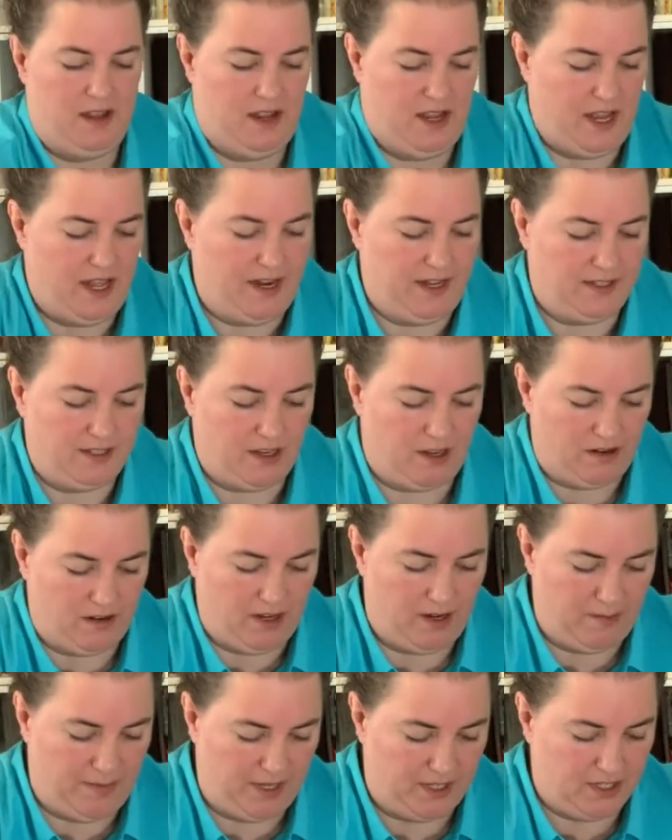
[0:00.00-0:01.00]
and it's all
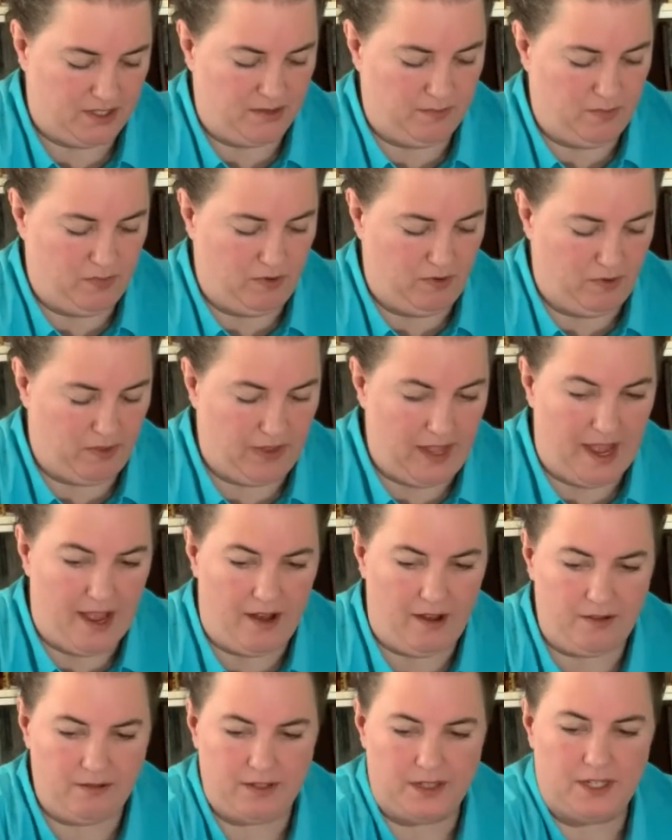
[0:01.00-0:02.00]
going to be smoothed
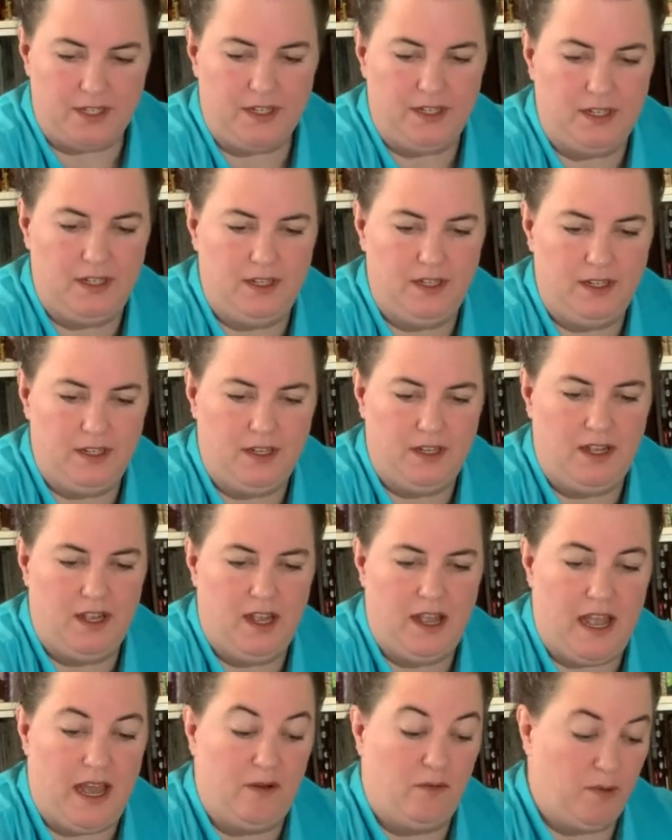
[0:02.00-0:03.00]
out
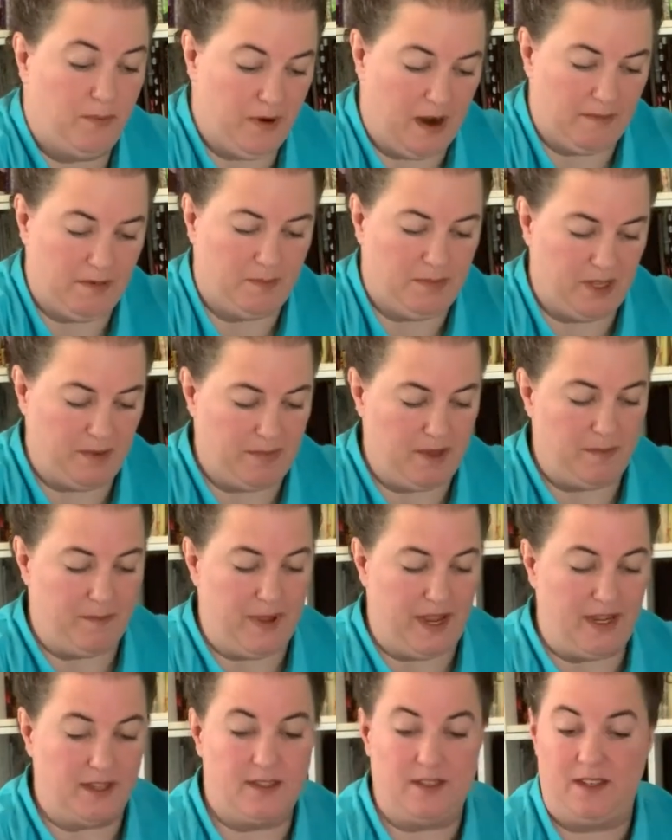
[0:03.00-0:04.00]
and will probably be
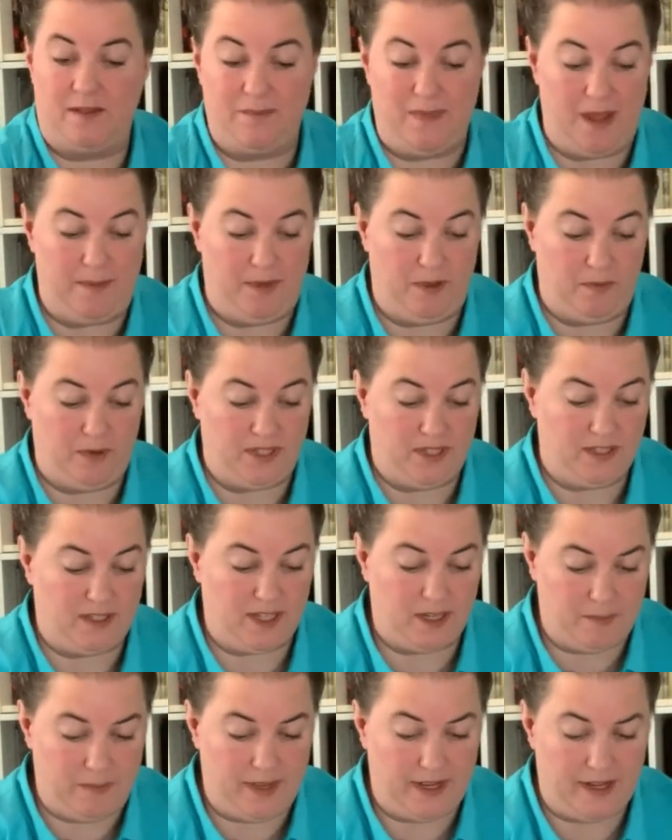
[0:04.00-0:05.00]
basted maybe with
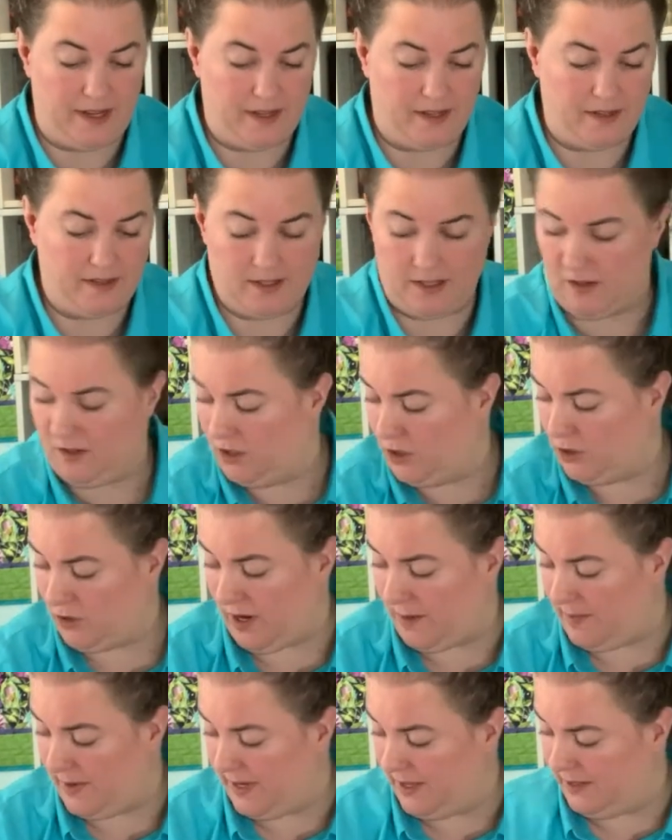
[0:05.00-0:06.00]
stick pins or
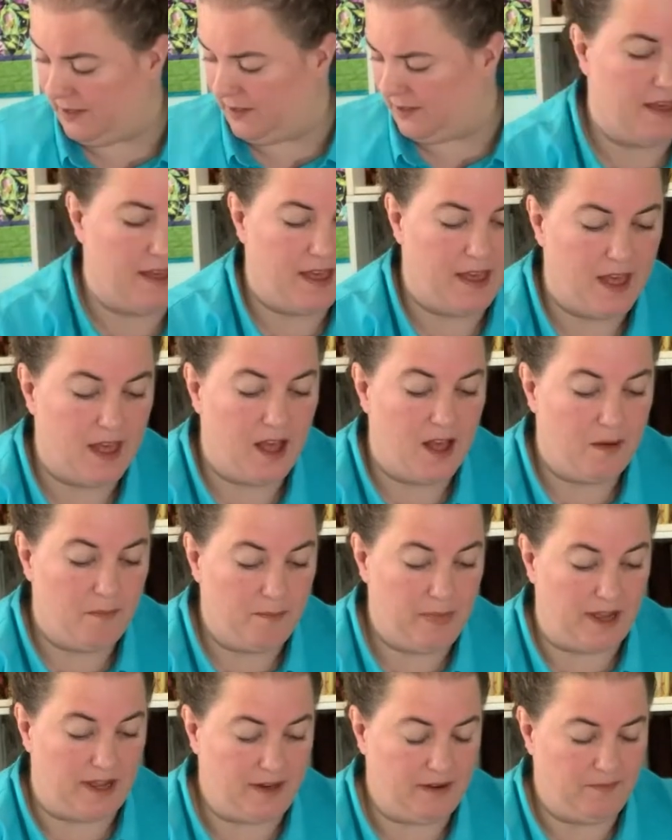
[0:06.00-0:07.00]
straight pins.
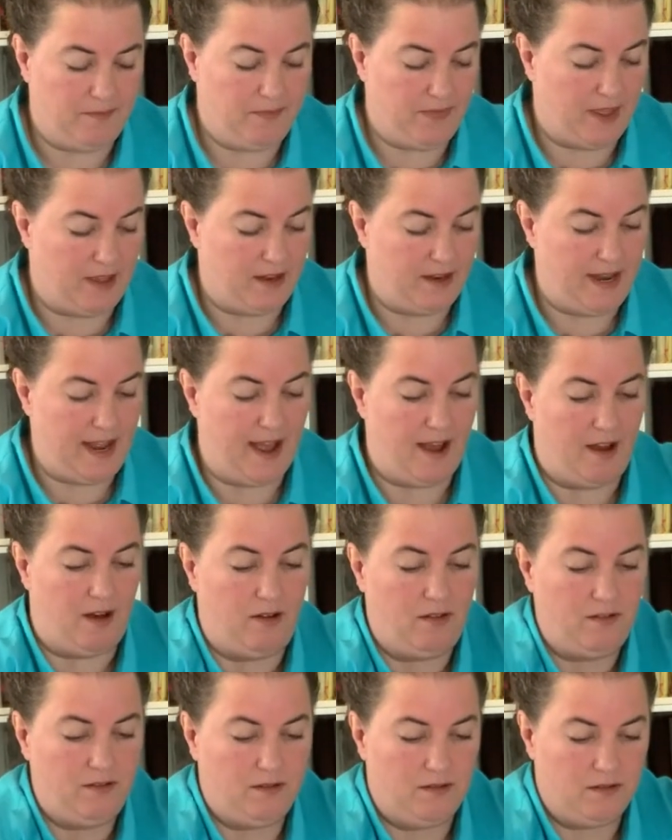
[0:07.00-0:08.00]
But
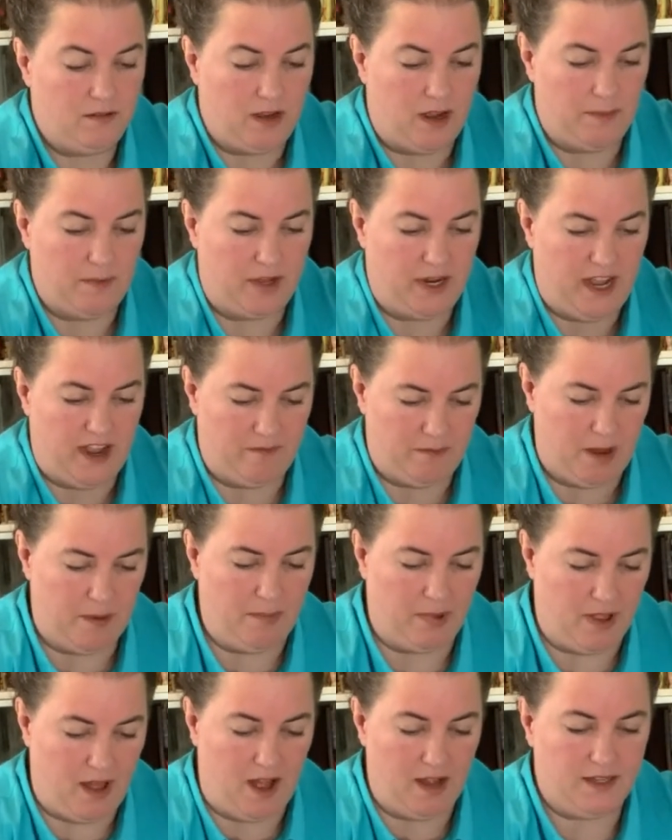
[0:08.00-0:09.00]
now I'm going to have my
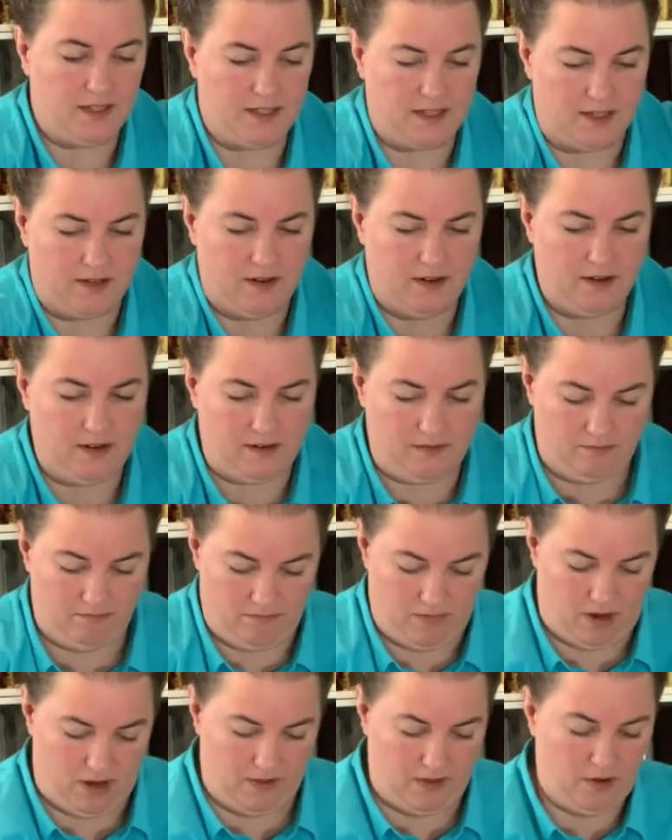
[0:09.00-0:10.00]
block centered
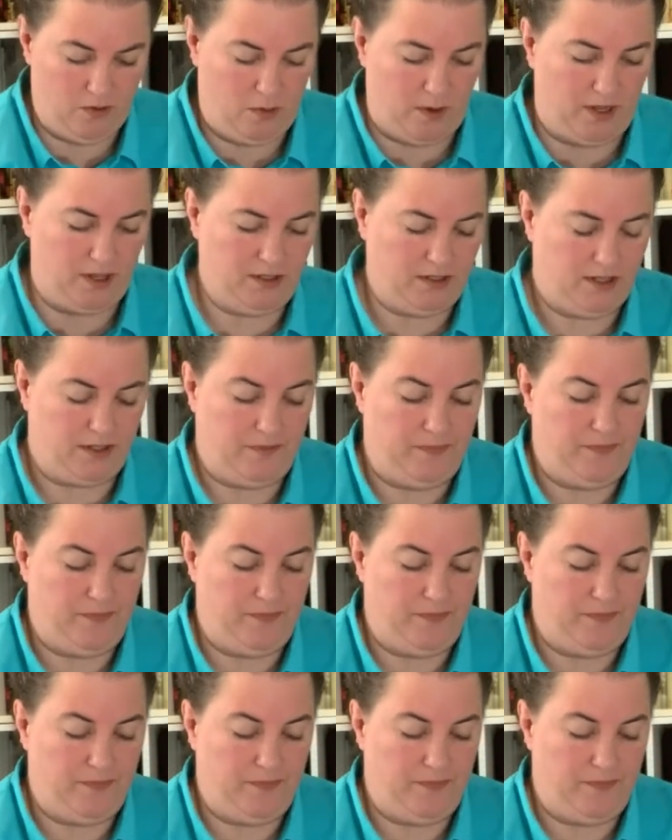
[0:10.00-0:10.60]
on the quilt